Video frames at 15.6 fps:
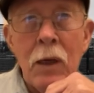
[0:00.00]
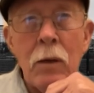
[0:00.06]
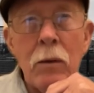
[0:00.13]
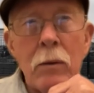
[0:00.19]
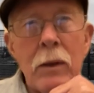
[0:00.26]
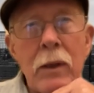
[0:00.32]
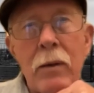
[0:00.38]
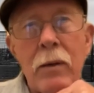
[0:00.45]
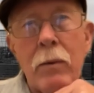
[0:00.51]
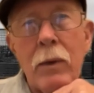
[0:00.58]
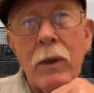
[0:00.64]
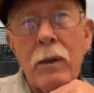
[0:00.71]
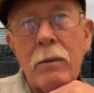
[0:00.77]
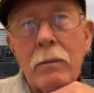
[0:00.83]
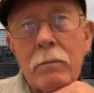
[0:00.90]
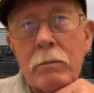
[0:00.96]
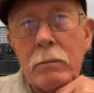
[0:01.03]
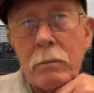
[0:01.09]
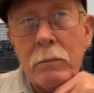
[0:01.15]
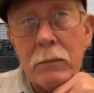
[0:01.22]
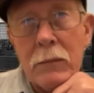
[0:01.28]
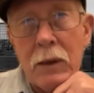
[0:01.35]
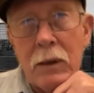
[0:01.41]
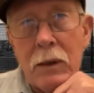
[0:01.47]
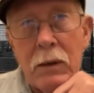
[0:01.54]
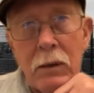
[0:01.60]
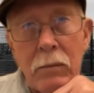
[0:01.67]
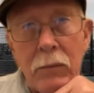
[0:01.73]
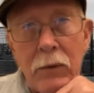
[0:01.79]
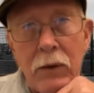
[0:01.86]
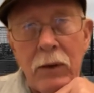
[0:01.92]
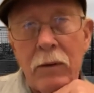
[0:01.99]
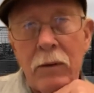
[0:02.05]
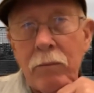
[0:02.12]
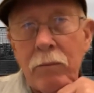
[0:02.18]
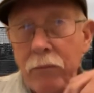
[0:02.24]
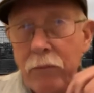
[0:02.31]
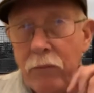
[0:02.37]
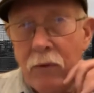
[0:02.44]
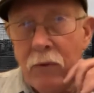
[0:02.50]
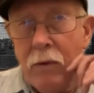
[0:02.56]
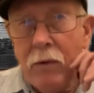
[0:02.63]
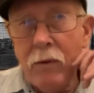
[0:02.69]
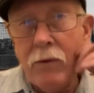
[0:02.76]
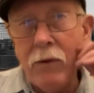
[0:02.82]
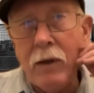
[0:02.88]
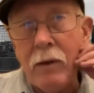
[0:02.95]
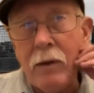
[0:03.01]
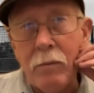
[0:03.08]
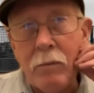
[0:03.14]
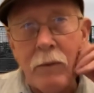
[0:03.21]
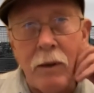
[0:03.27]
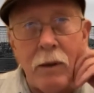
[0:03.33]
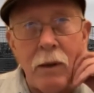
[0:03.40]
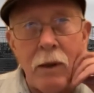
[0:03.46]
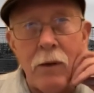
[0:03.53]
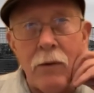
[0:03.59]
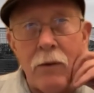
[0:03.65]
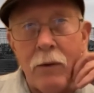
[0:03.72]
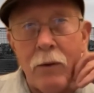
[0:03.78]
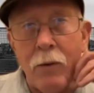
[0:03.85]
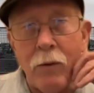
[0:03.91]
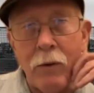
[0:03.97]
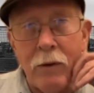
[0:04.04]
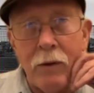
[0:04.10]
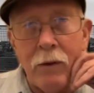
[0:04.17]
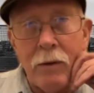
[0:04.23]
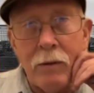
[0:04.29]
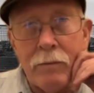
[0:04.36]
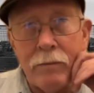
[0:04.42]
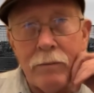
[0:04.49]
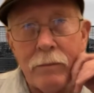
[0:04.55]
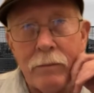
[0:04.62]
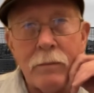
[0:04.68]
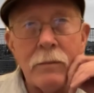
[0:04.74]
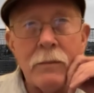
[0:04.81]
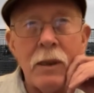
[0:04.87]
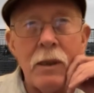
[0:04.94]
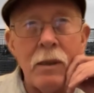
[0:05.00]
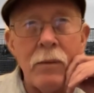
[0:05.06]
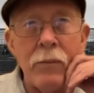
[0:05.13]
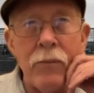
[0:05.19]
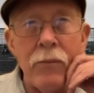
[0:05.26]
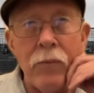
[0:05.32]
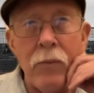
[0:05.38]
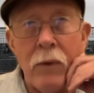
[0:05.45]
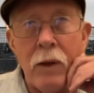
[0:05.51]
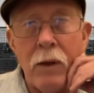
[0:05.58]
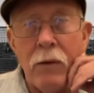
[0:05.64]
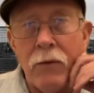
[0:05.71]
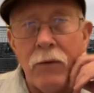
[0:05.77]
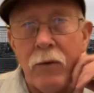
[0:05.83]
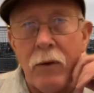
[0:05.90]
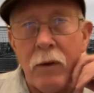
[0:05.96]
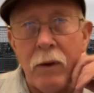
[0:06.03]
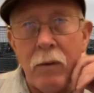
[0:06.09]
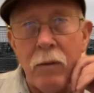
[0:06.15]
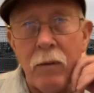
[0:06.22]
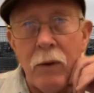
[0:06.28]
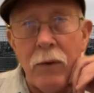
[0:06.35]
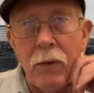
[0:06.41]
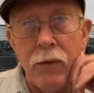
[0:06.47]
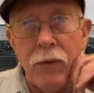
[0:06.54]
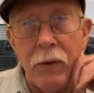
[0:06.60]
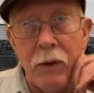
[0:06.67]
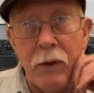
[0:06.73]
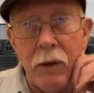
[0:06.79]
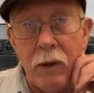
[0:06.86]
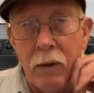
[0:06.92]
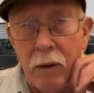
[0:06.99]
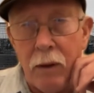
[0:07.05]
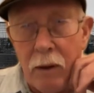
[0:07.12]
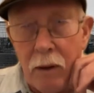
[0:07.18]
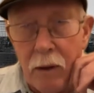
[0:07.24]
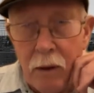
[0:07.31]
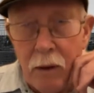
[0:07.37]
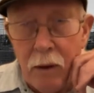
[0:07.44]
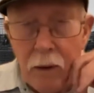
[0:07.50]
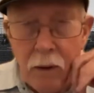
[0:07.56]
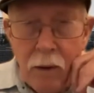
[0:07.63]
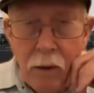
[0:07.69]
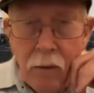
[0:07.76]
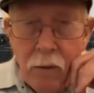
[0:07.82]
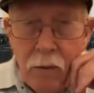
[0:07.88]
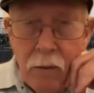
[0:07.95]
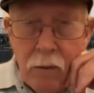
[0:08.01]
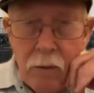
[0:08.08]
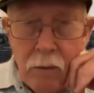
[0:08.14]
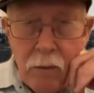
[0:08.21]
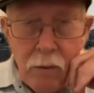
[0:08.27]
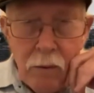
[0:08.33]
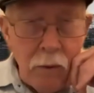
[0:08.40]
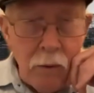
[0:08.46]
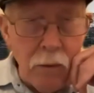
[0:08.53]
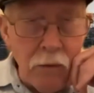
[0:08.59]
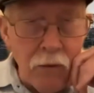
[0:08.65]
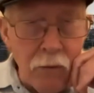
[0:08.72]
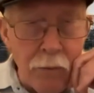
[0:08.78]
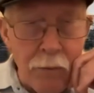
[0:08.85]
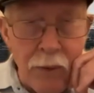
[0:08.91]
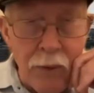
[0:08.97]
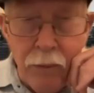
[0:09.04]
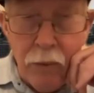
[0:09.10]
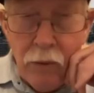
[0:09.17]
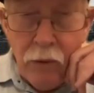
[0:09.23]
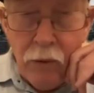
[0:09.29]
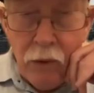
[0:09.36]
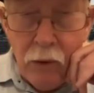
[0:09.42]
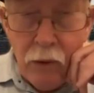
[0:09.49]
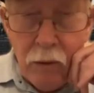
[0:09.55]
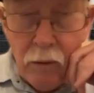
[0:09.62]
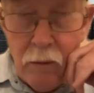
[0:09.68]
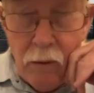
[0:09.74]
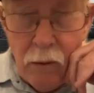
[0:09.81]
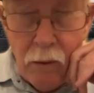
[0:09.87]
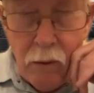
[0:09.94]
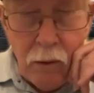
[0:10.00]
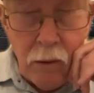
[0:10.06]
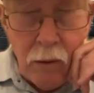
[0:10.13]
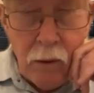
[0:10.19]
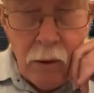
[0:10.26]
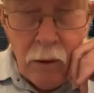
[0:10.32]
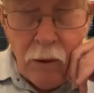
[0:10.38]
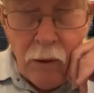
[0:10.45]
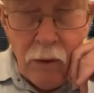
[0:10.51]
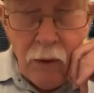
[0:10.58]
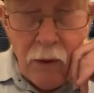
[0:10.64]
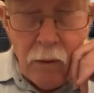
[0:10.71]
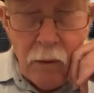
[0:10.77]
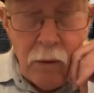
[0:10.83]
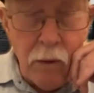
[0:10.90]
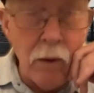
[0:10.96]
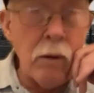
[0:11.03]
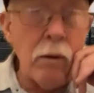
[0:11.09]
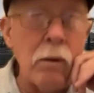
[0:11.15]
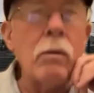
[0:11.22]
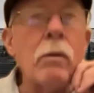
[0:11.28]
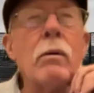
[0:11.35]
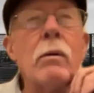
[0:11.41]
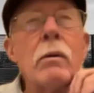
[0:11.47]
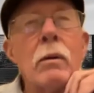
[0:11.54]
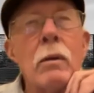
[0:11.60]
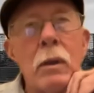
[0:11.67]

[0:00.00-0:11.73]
Okay, well, let me take them in another order, um, starting with, uh, you know, what should people know if they don't know